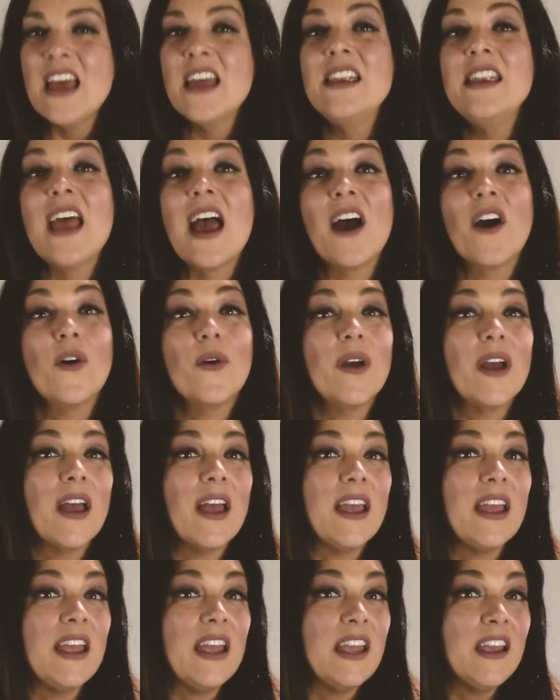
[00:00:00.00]
Now,
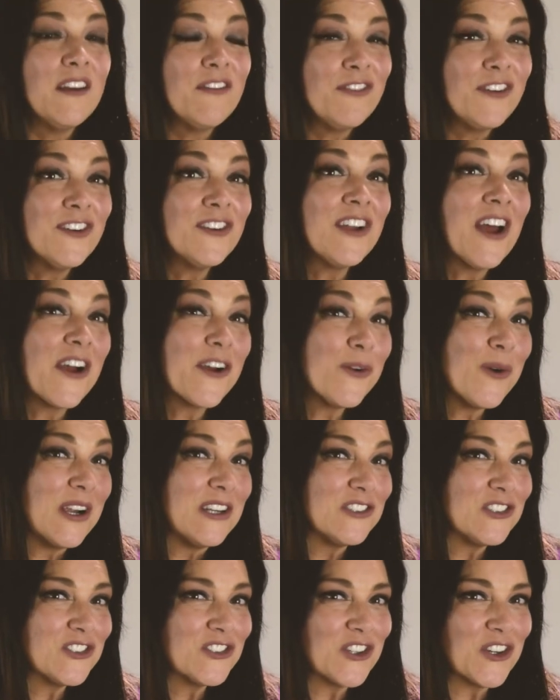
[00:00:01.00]
if you're not
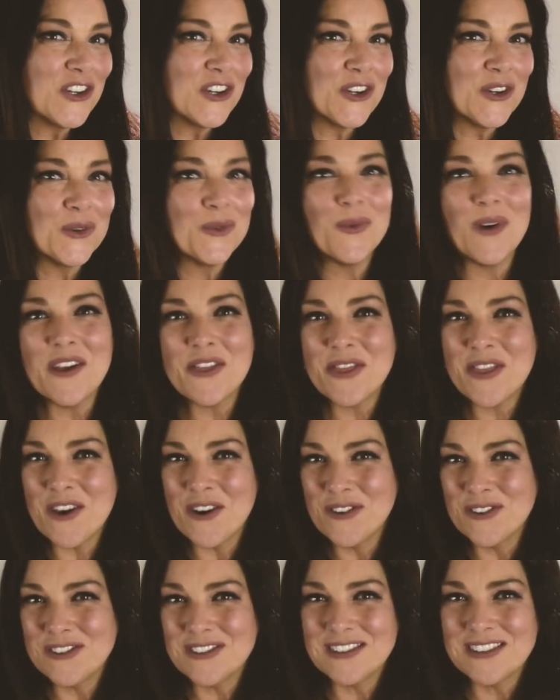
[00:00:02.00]
quite sure what
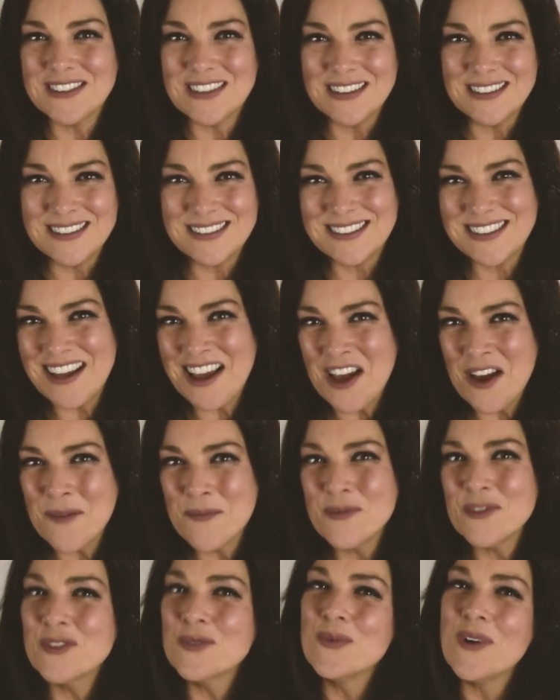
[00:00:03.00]
those
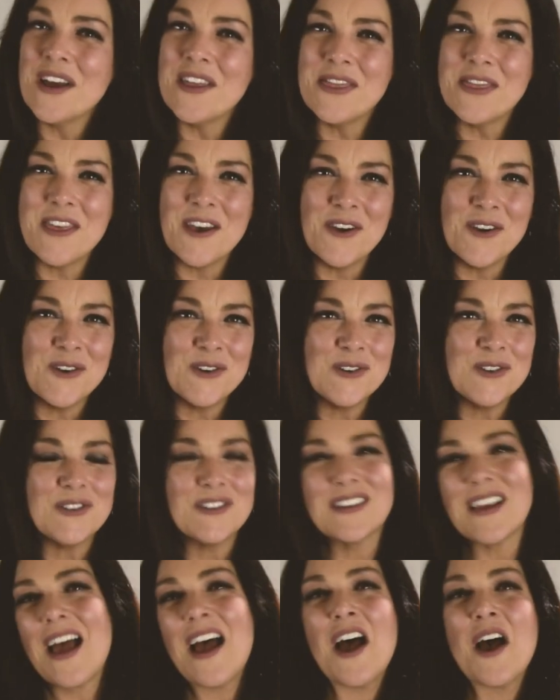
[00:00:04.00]
systems, what those